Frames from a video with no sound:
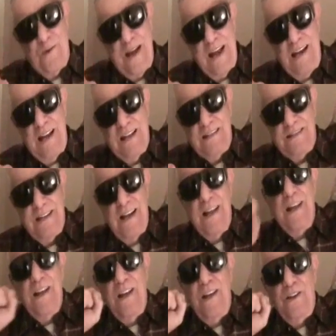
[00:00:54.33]
the way it is.
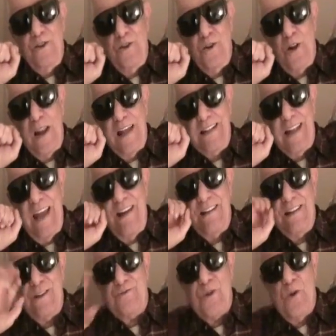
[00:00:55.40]
You don't like to
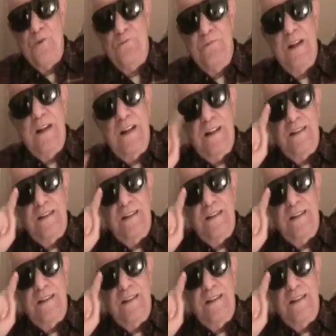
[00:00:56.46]
hear the truth?